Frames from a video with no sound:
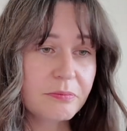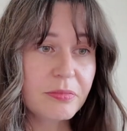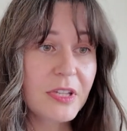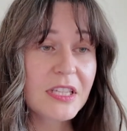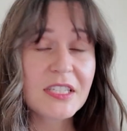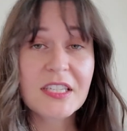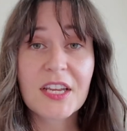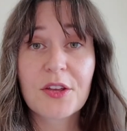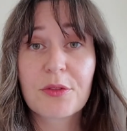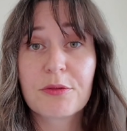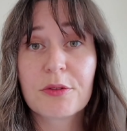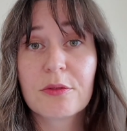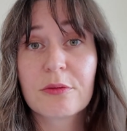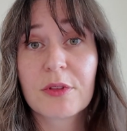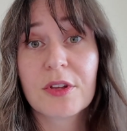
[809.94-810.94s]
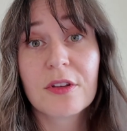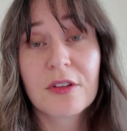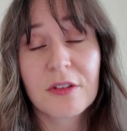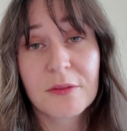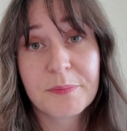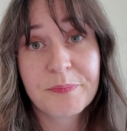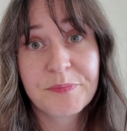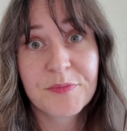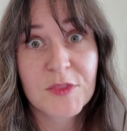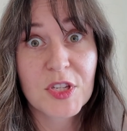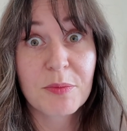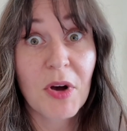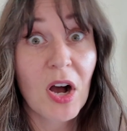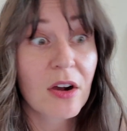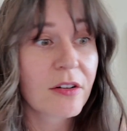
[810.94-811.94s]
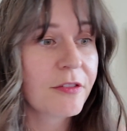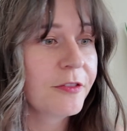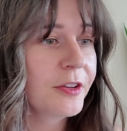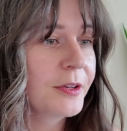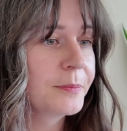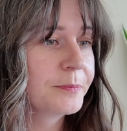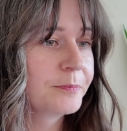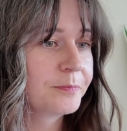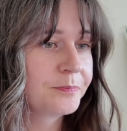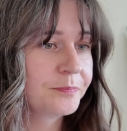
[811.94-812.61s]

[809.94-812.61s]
Let's take it through the topography.